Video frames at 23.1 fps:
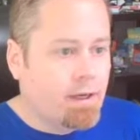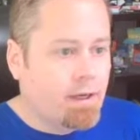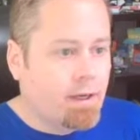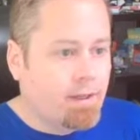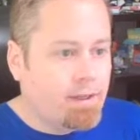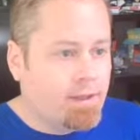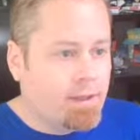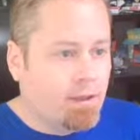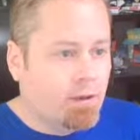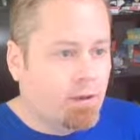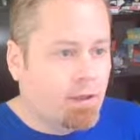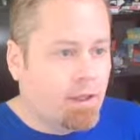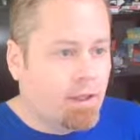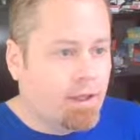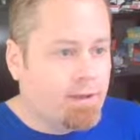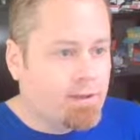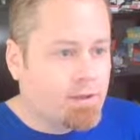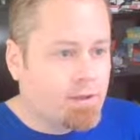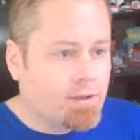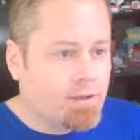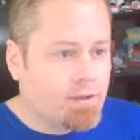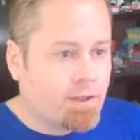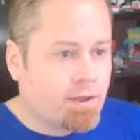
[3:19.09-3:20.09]
The yellow line is
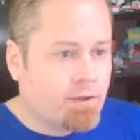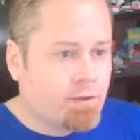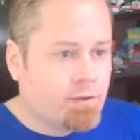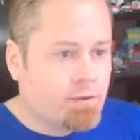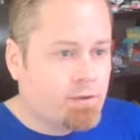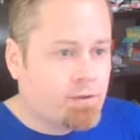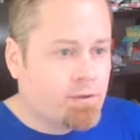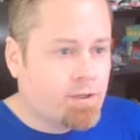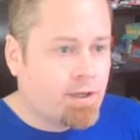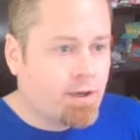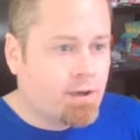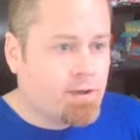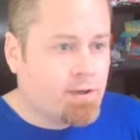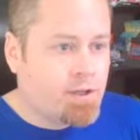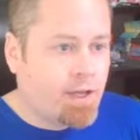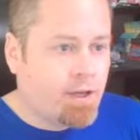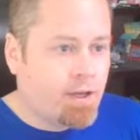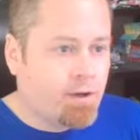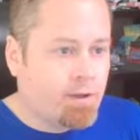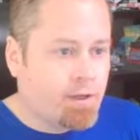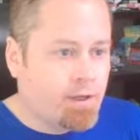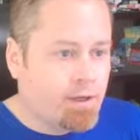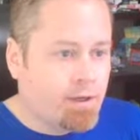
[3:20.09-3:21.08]
our center
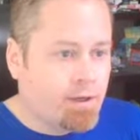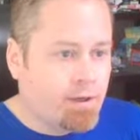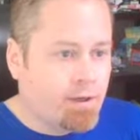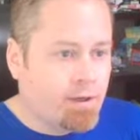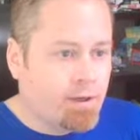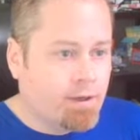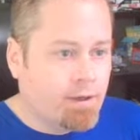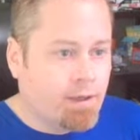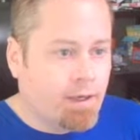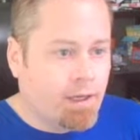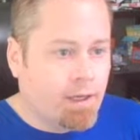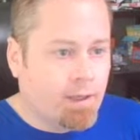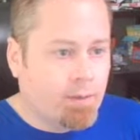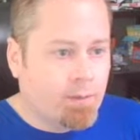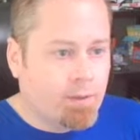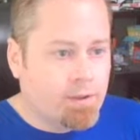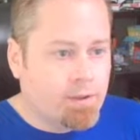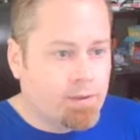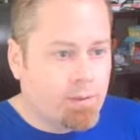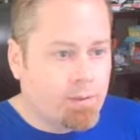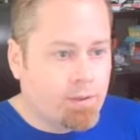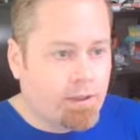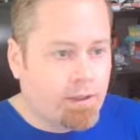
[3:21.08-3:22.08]
channel here,
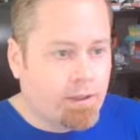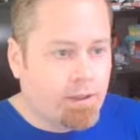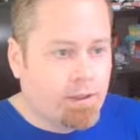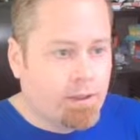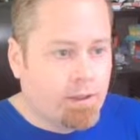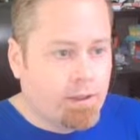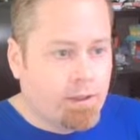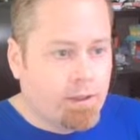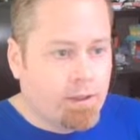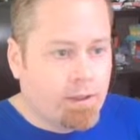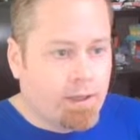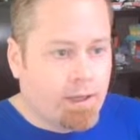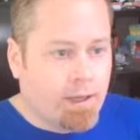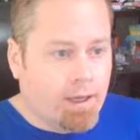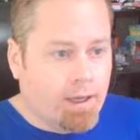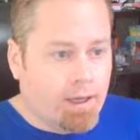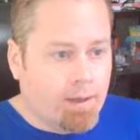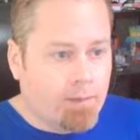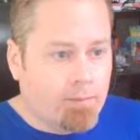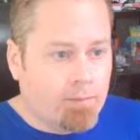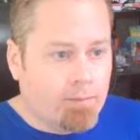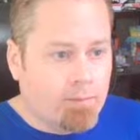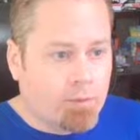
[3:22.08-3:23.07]
which we
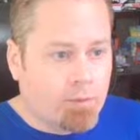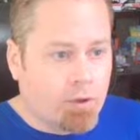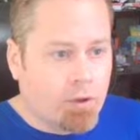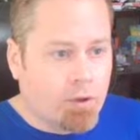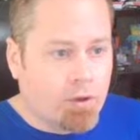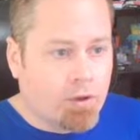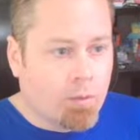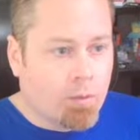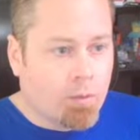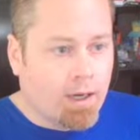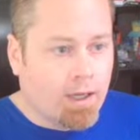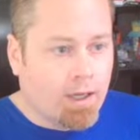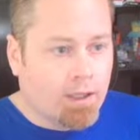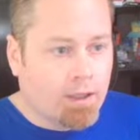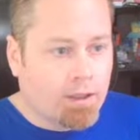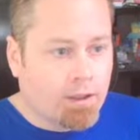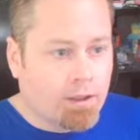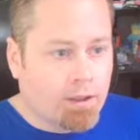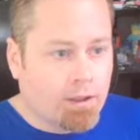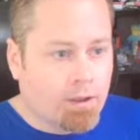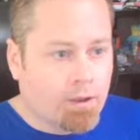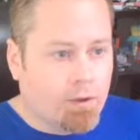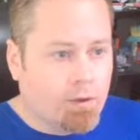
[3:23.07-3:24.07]
broke a while
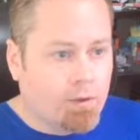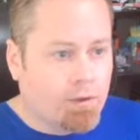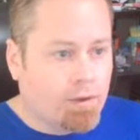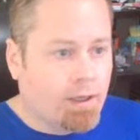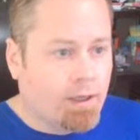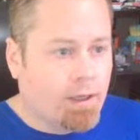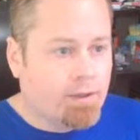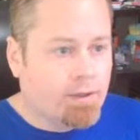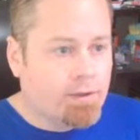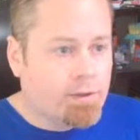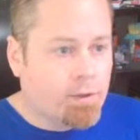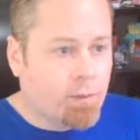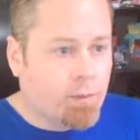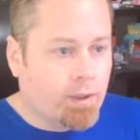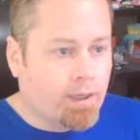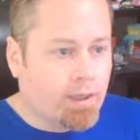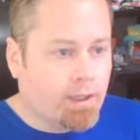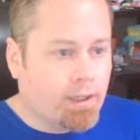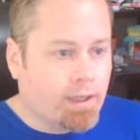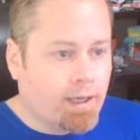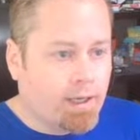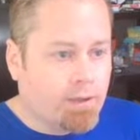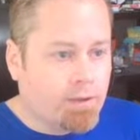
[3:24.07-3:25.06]
ago. These are
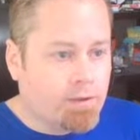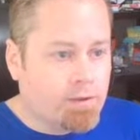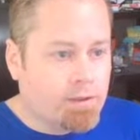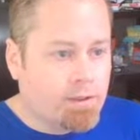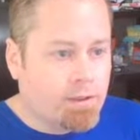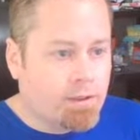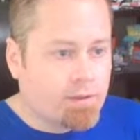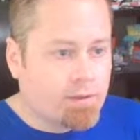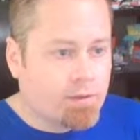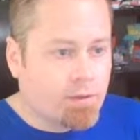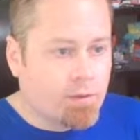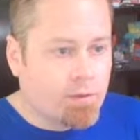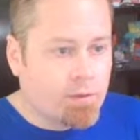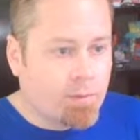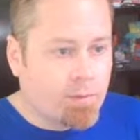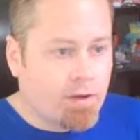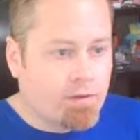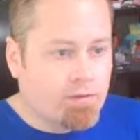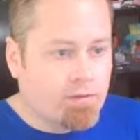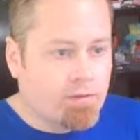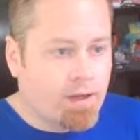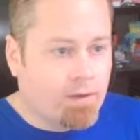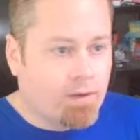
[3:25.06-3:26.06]
weekly candlesticks, so it was
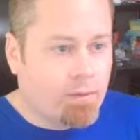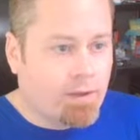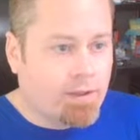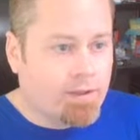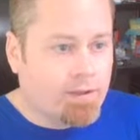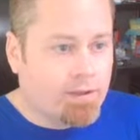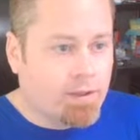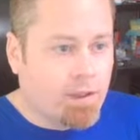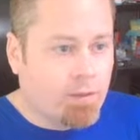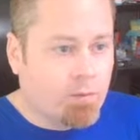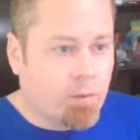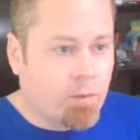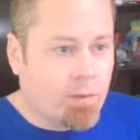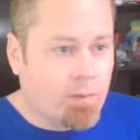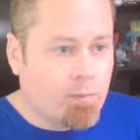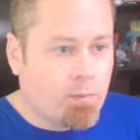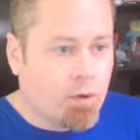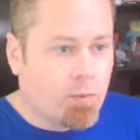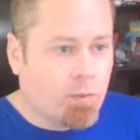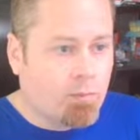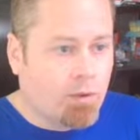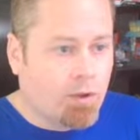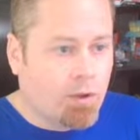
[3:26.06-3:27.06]
about 5 weeks ago where we
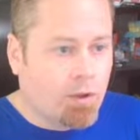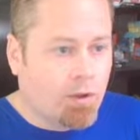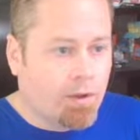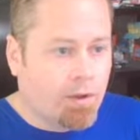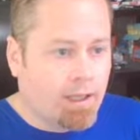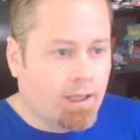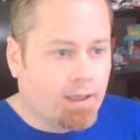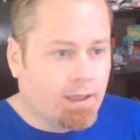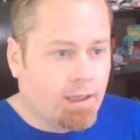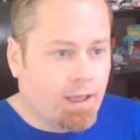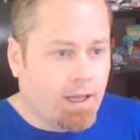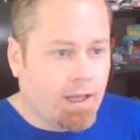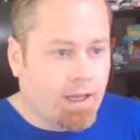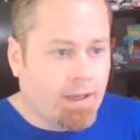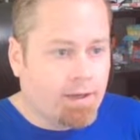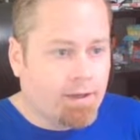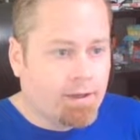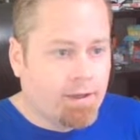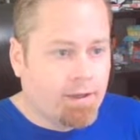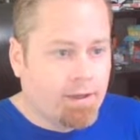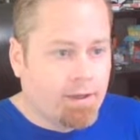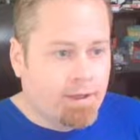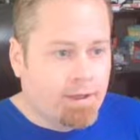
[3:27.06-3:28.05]
broke below that line,
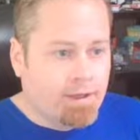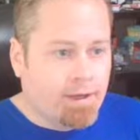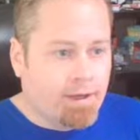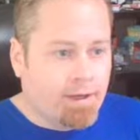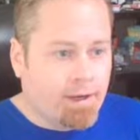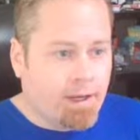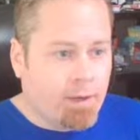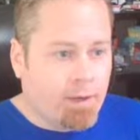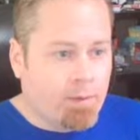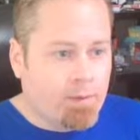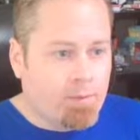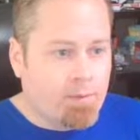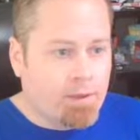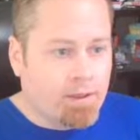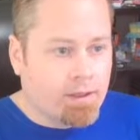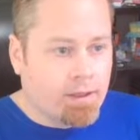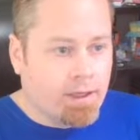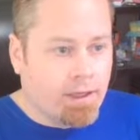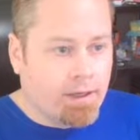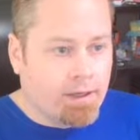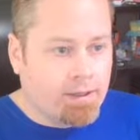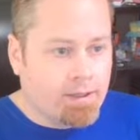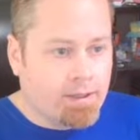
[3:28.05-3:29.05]
and now we've been
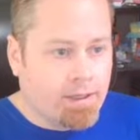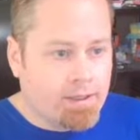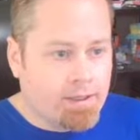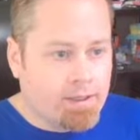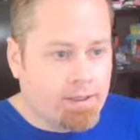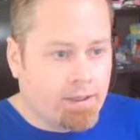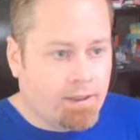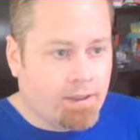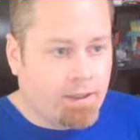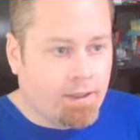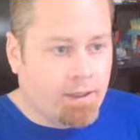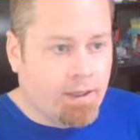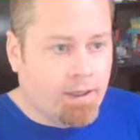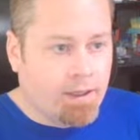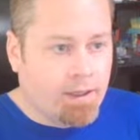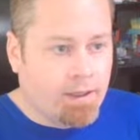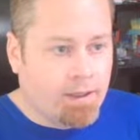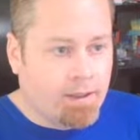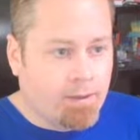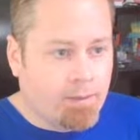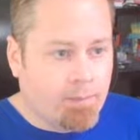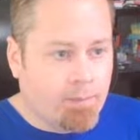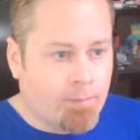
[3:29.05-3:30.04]
kind of testing
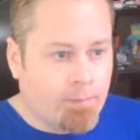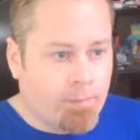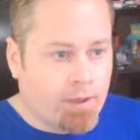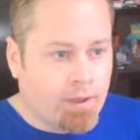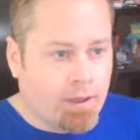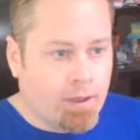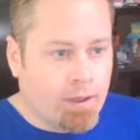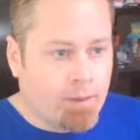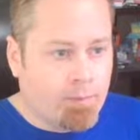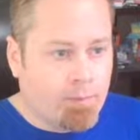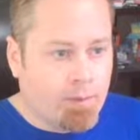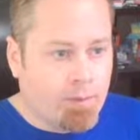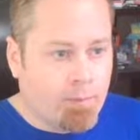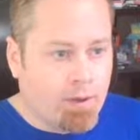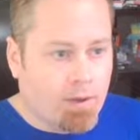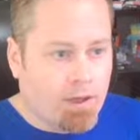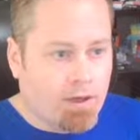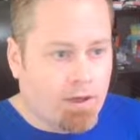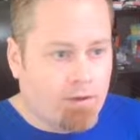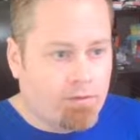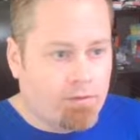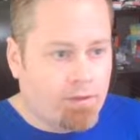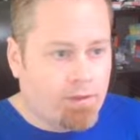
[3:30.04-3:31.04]
up
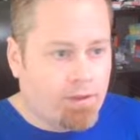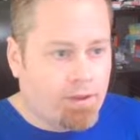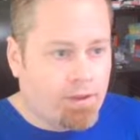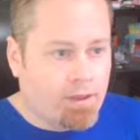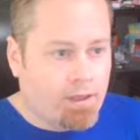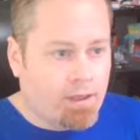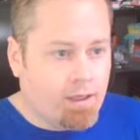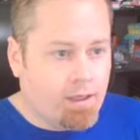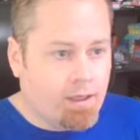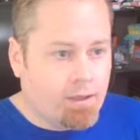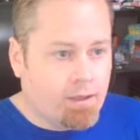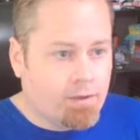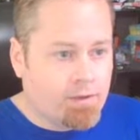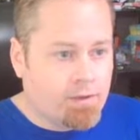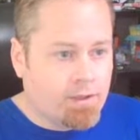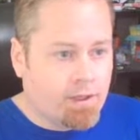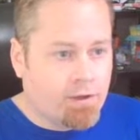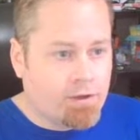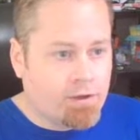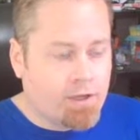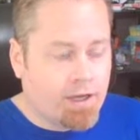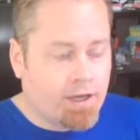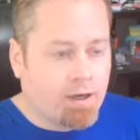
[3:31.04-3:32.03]
above the
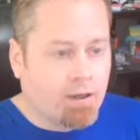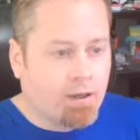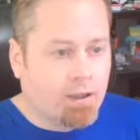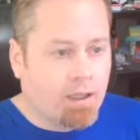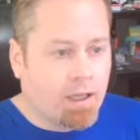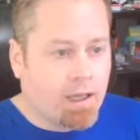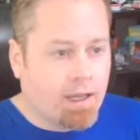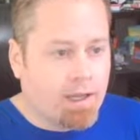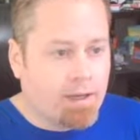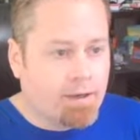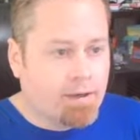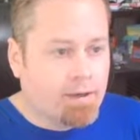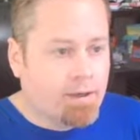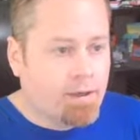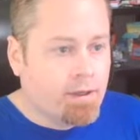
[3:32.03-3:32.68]
center channel line.